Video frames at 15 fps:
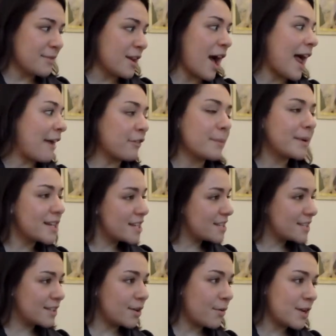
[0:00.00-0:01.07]
not
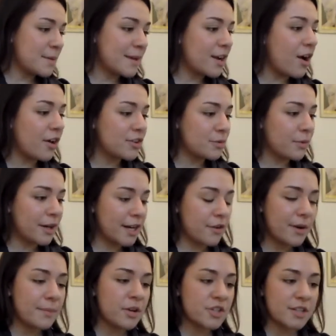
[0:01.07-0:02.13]
everybody's going to be called to work
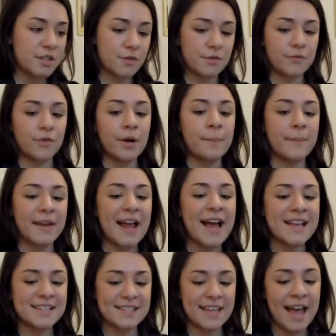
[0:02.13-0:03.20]
in criminal justice reform, but
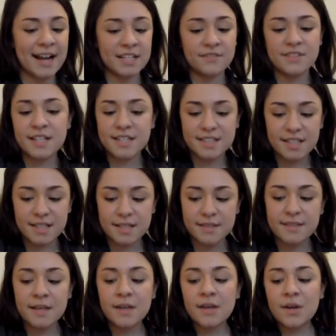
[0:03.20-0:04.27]
as active
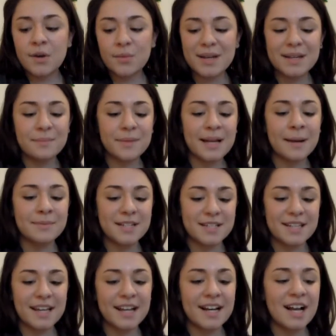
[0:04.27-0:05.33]
citizens, we can be up to
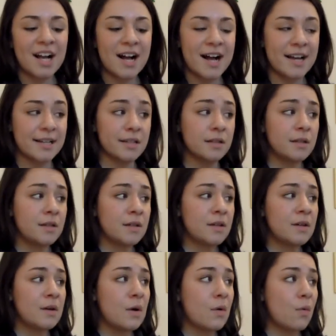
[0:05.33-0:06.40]
date on
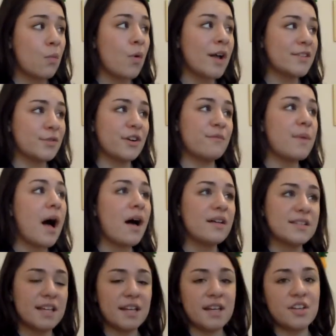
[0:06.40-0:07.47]
what sort of
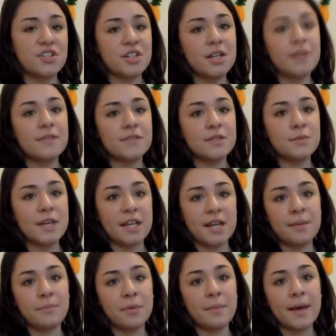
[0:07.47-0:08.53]
policy initiatives we can
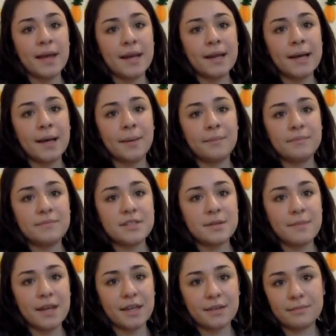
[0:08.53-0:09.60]
implement
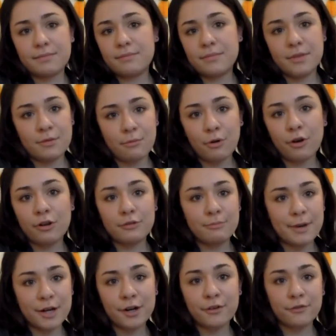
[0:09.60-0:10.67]
to make the
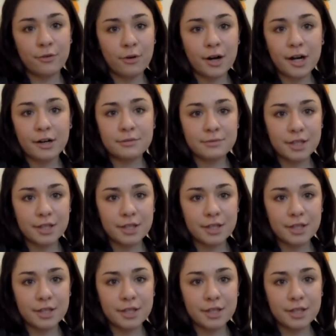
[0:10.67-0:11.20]
world better for.